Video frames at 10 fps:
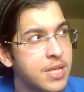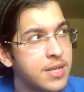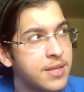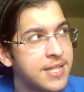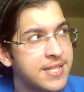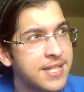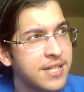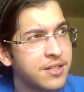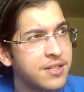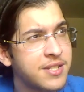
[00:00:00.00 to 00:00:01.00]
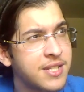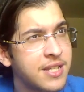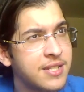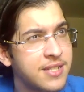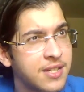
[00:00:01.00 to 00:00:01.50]
The stickers
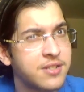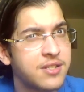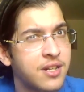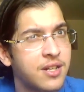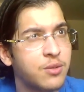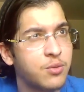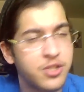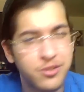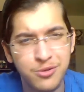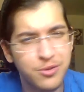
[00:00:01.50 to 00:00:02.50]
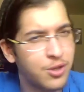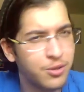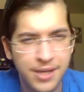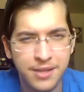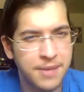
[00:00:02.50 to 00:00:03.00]
in Sticker Star were strewn all
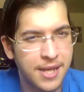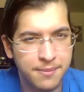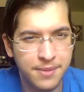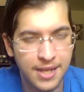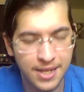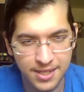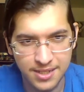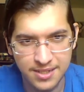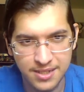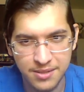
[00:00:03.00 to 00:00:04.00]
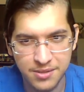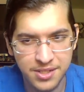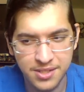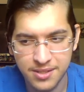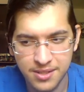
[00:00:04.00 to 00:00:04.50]
around the map, and they were
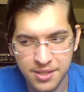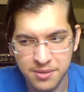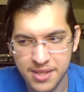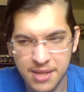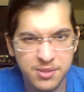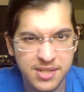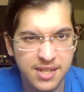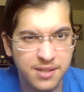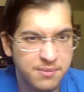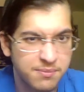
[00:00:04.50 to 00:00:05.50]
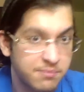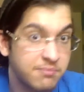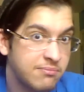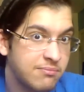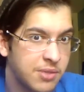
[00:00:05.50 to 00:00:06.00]
just, you know, that was like a,
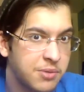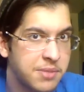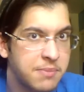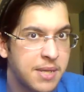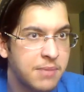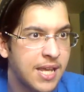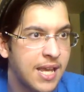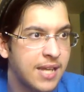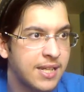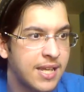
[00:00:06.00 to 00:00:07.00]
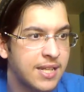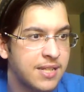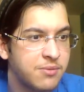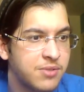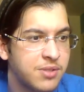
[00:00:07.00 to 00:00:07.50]
it was a main mechanic, and it
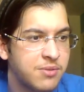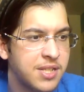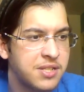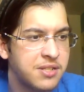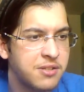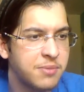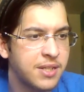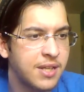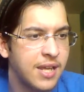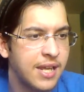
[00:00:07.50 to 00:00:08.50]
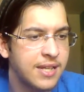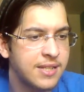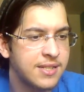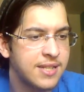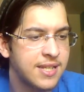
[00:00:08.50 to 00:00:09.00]
was really stupid.
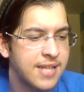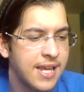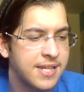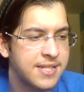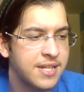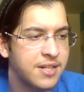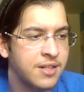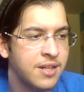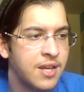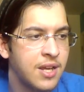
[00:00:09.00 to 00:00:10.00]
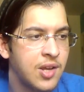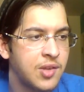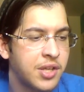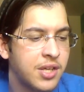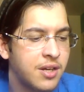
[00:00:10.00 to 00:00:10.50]
And the attacks here,
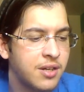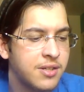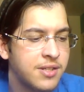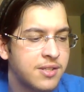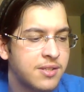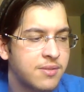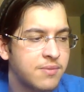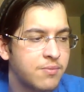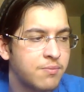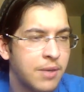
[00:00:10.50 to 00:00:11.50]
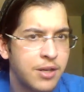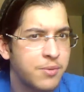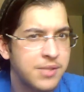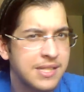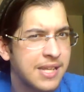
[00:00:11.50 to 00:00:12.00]
the cards, Mario
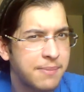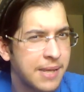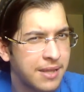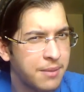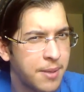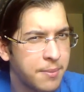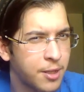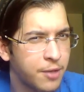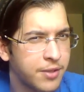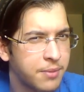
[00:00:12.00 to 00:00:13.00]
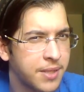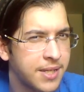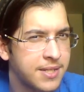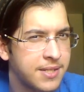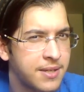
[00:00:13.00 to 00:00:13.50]
wasn't like picking them up all over the place,